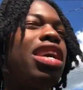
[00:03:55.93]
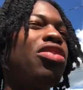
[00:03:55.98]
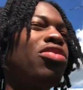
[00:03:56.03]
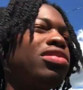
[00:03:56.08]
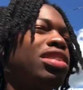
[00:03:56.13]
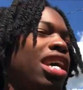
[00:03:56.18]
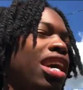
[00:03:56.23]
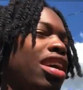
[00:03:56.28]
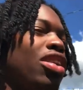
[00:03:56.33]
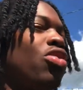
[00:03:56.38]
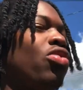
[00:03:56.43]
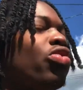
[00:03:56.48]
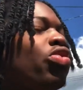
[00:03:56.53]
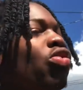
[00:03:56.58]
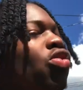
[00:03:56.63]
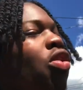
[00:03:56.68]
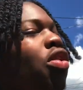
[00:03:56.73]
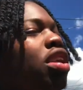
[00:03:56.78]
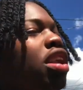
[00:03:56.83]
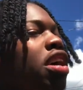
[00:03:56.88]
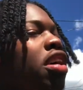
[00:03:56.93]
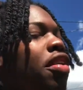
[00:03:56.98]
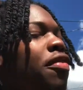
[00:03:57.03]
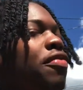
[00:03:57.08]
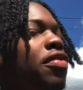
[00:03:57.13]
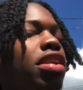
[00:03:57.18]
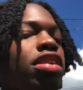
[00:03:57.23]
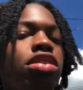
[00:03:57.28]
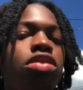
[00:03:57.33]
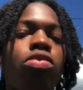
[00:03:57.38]
You saying you going to hell for
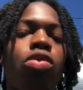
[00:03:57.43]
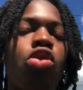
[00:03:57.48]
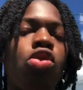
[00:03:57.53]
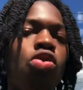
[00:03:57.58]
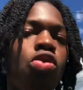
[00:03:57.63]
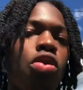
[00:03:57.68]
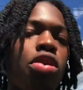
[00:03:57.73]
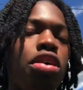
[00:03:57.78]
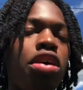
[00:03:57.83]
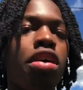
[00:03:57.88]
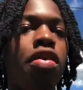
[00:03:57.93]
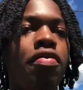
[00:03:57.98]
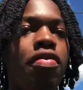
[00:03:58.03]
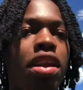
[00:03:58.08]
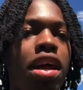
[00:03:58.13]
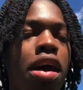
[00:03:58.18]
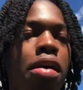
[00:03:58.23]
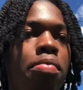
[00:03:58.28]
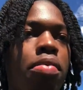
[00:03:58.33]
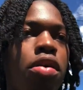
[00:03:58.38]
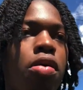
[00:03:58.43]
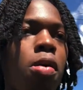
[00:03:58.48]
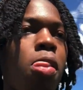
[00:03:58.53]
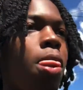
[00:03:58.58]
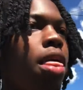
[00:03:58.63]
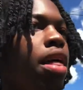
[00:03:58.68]
this, or you going to hell for that, bro.